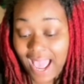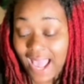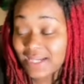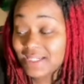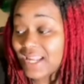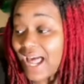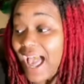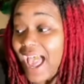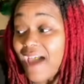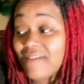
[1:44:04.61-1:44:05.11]

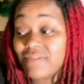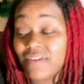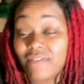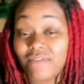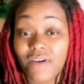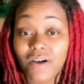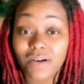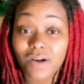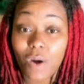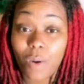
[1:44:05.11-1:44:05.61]
I
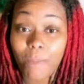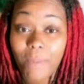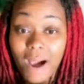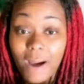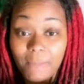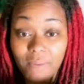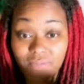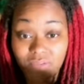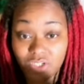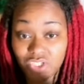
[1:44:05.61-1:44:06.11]
have the
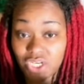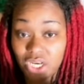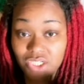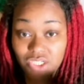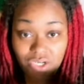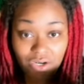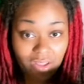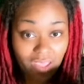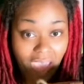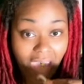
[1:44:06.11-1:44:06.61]
Funko Pop of the
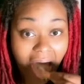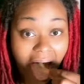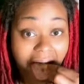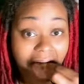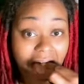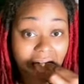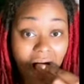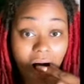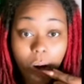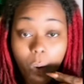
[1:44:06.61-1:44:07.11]
Cheshire
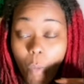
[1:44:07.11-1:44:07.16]
Cat.